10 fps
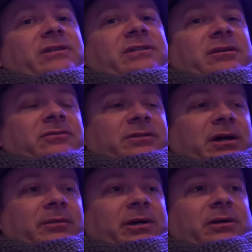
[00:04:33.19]
single
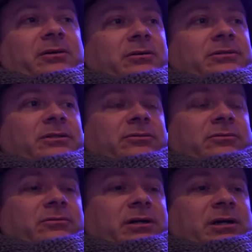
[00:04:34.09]
time I go
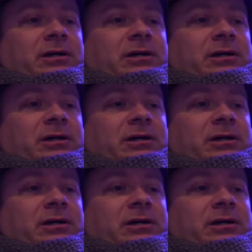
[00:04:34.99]
to